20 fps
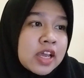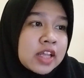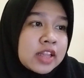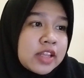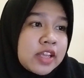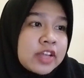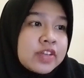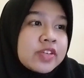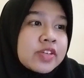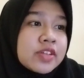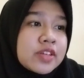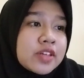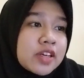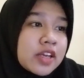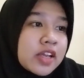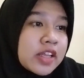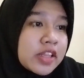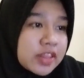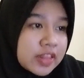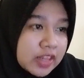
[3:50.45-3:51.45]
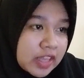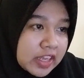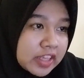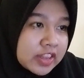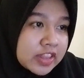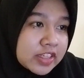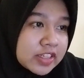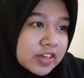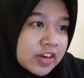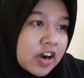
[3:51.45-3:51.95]

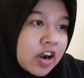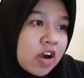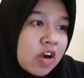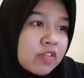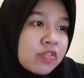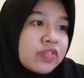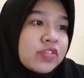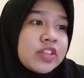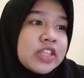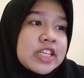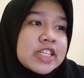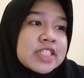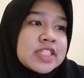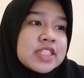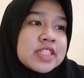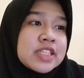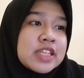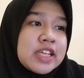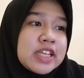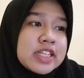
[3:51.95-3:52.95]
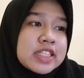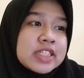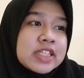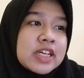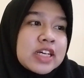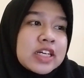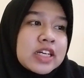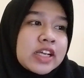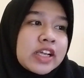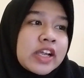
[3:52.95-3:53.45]
neither of these is
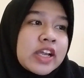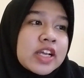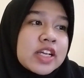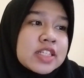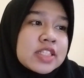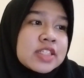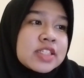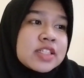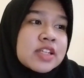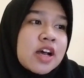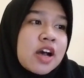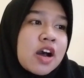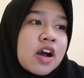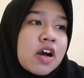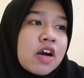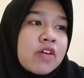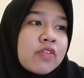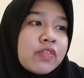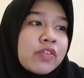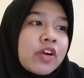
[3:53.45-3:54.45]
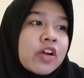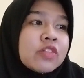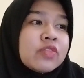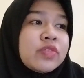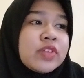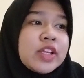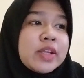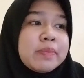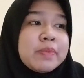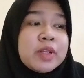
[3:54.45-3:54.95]
a cause of
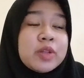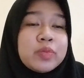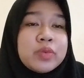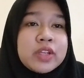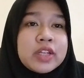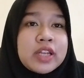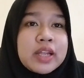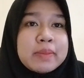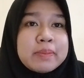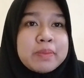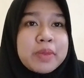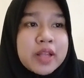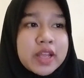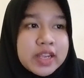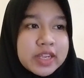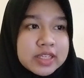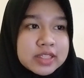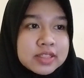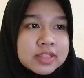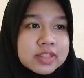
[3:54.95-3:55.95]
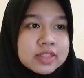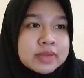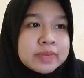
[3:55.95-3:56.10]
conflict between employees.